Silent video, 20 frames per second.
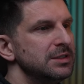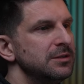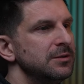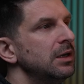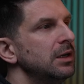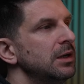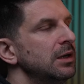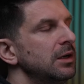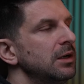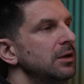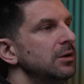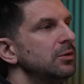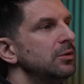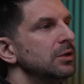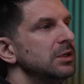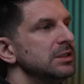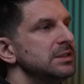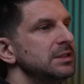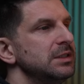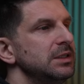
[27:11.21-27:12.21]
There you go.
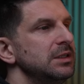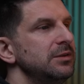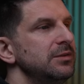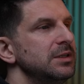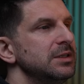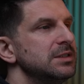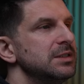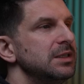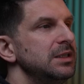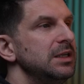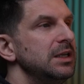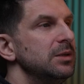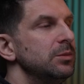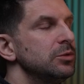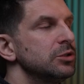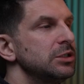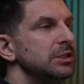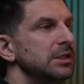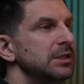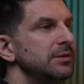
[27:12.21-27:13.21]
And look, there is an
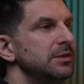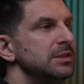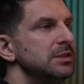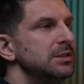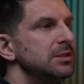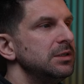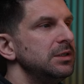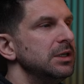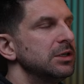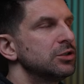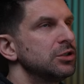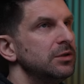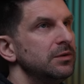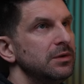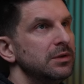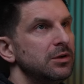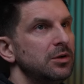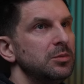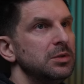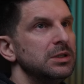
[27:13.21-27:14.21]
option if you are making, for
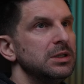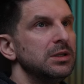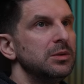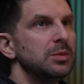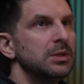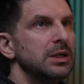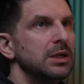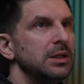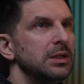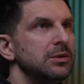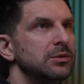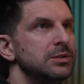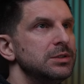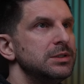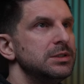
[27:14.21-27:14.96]
example, some